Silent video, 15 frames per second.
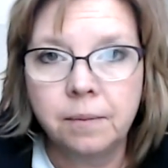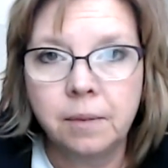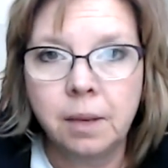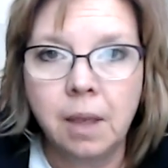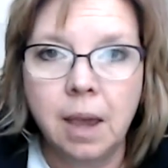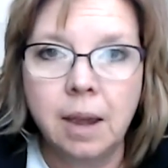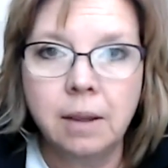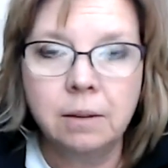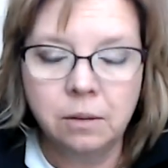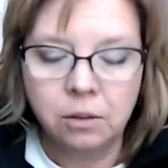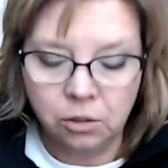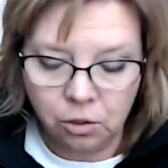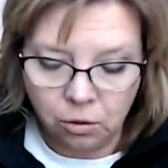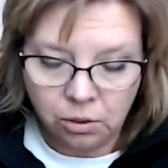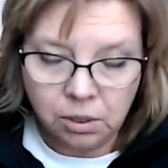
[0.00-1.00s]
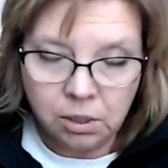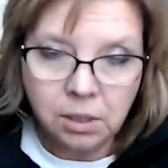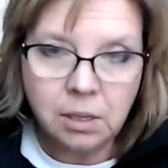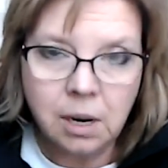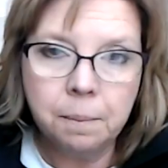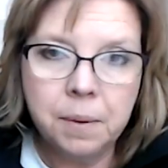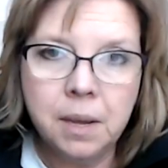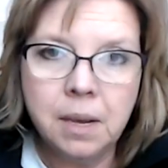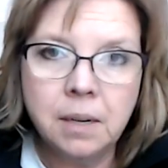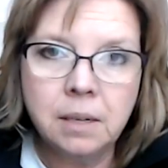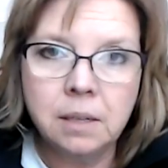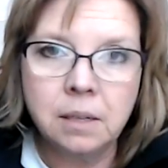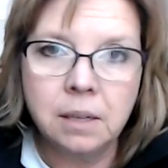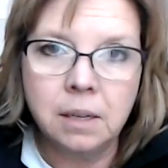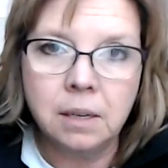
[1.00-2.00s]
Okay, so stepping into
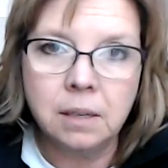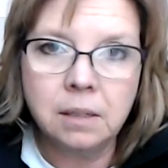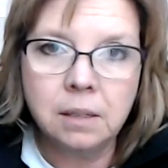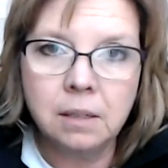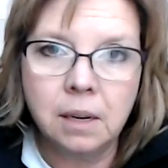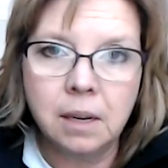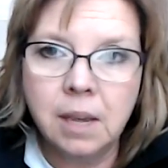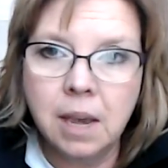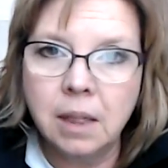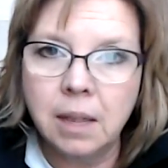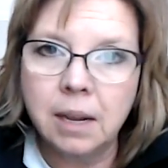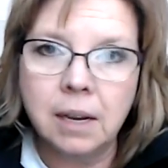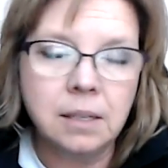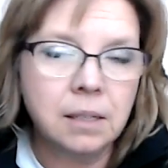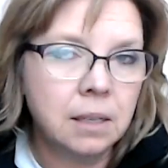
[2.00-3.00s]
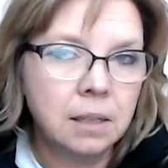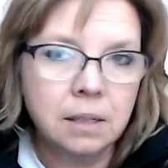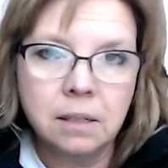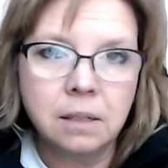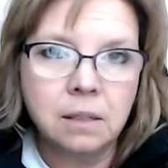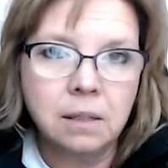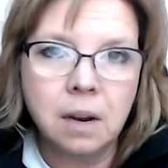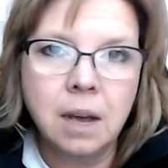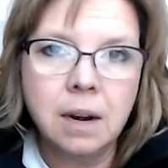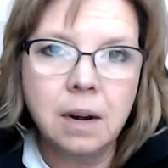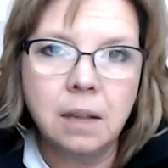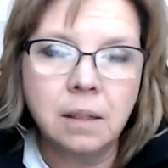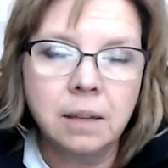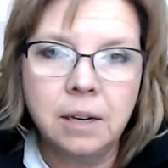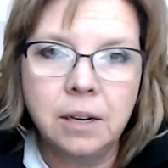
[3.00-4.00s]
this, again, like I said, this is not a
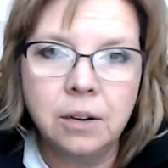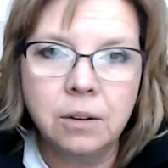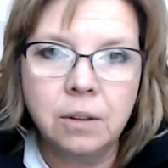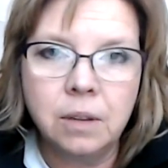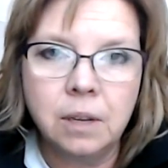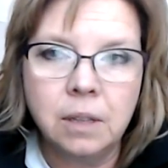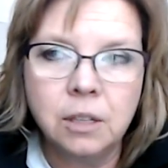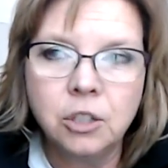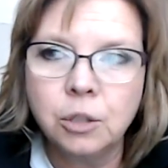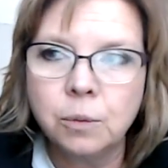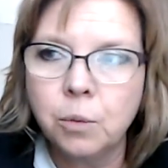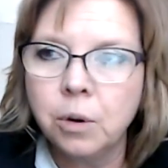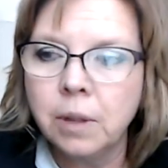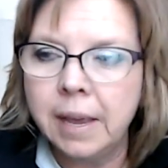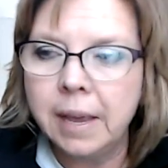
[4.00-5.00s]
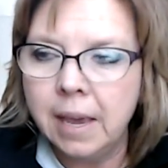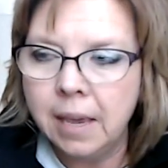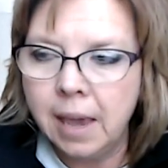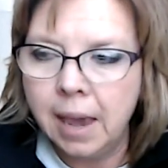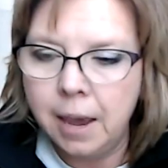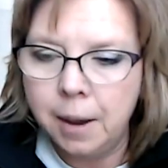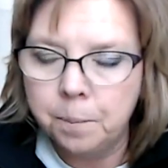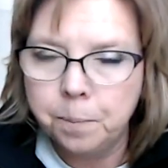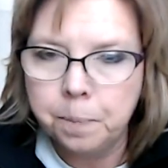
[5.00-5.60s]
linear thing. This is more like a game.